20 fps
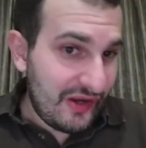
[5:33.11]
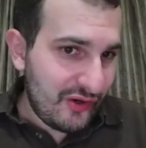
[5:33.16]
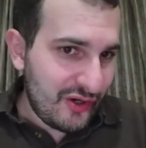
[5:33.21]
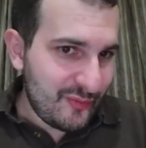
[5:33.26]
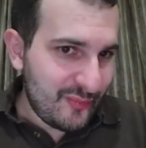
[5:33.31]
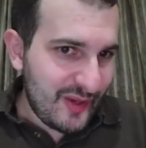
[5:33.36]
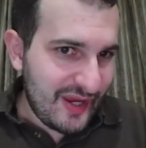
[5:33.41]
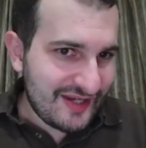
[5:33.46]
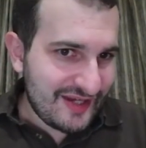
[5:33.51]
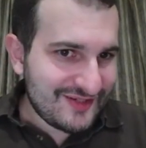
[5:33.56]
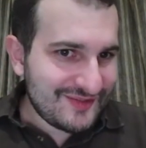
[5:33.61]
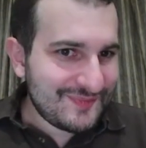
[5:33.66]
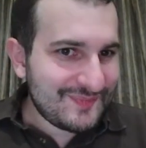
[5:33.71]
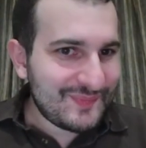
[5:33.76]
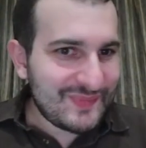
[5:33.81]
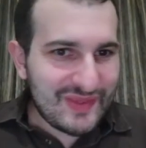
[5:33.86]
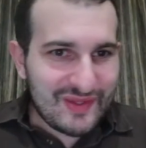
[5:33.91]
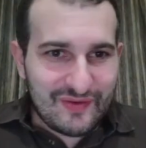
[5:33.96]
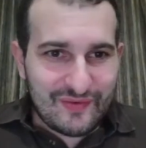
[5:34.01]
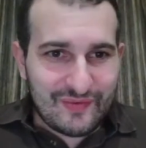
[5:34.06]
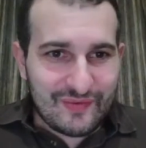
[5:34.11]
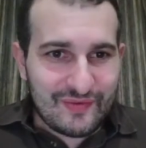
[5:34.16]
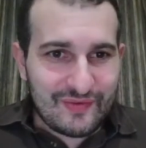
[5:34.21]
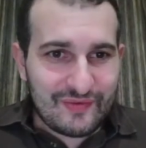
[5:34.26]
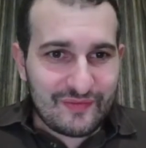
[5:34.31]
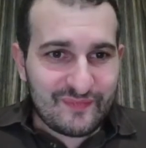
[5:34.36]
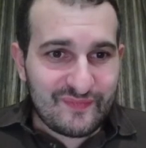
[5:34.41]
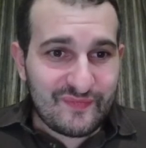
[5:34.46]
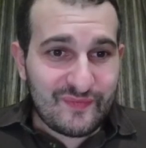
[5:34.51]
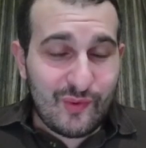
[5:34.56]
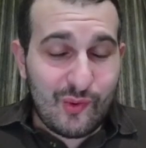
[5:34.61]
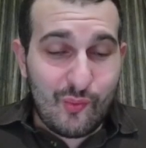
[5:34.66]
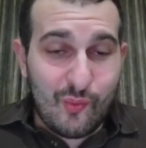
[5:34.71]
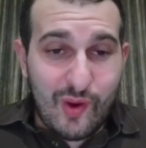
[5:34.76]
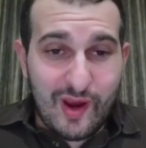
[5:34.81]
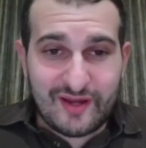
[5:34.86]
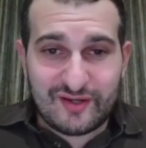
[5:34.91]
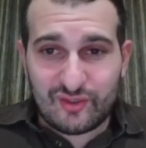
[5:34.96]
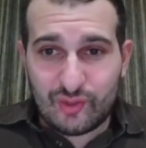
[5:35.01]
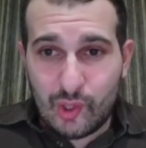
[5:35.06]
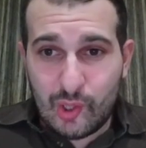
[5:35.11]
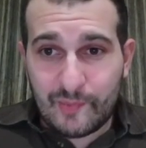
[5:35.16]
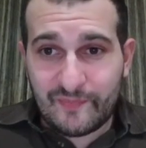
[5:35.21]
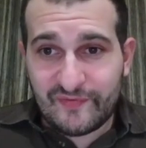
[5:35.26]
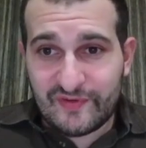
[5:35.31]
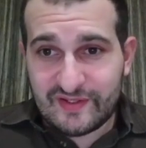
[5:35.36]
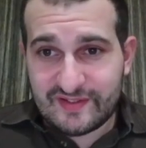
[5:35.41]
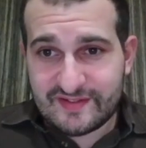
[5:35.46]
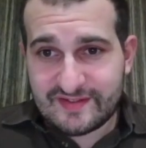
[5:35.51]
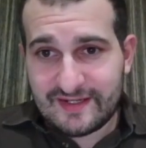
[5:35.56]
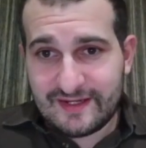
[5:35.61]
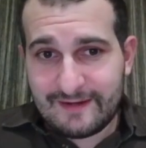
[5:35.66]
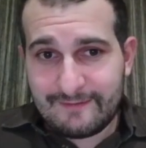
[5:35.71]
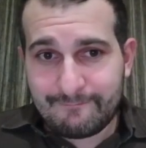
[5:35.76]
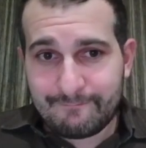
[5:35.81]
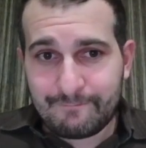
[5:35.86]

bad for white, obviously.